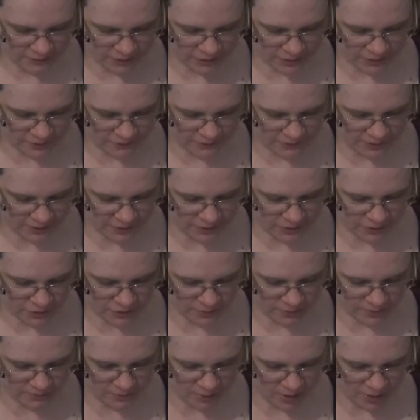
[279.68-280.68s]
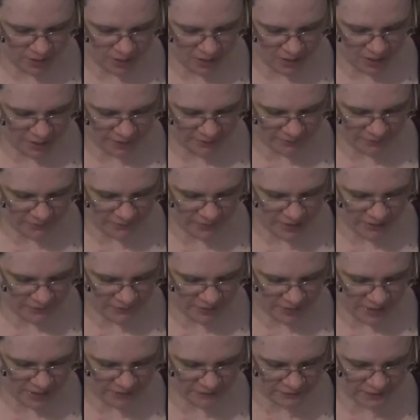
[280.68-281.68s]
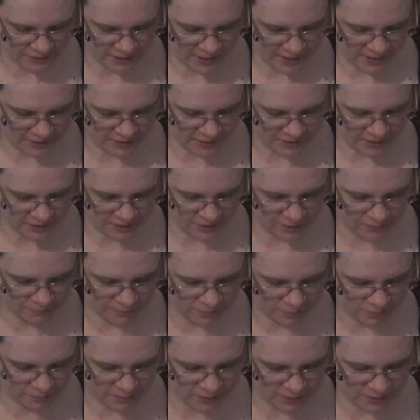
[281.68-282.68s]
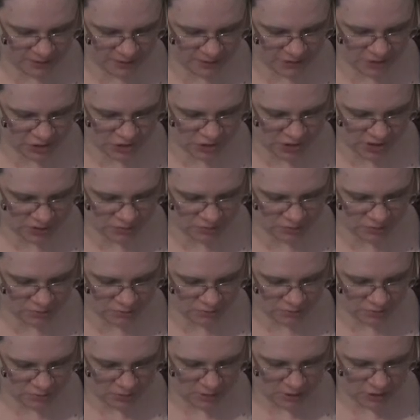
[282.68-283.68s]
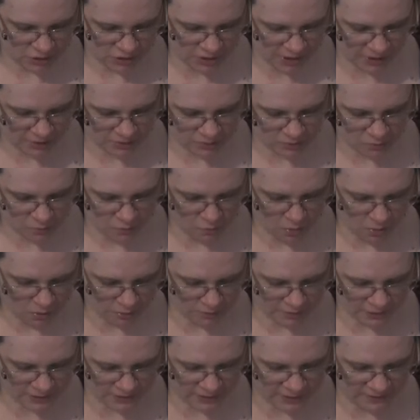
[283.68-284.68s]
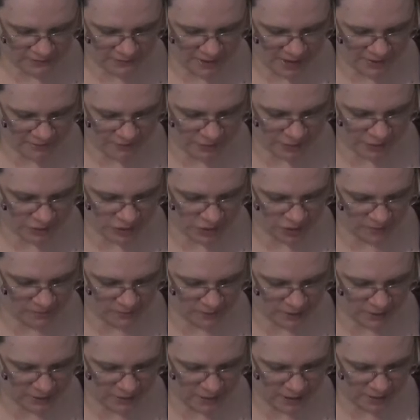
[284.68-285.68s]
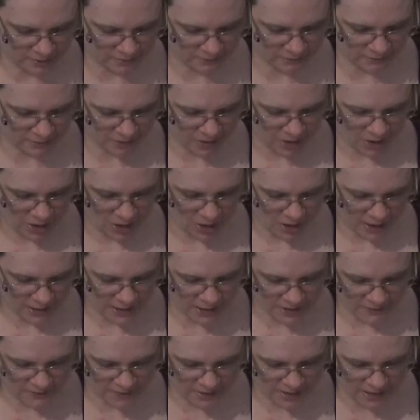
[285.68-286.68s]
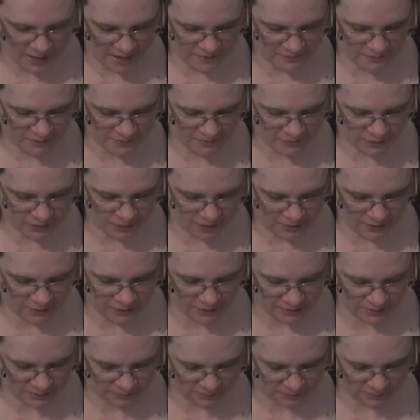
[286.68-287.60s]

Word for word: did offend you in my life, never loved Cassio, but with such gentle, general warranty of heaven as I might love. I never gave him token.